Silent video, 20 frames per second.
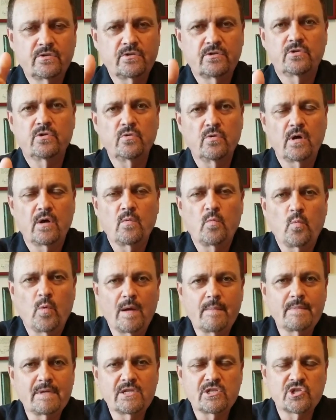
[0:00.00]
to a
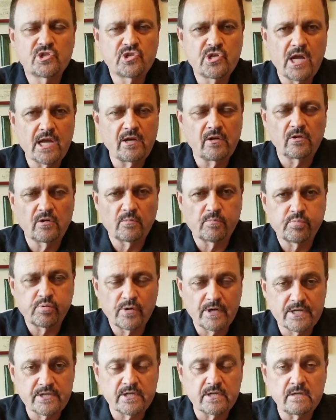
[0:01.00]
women's jail or
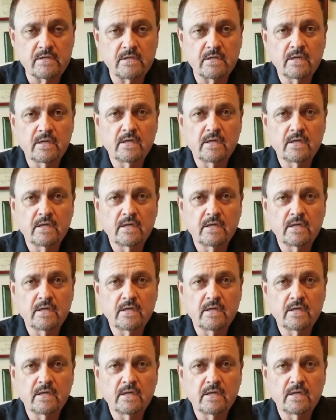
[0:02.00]
prison?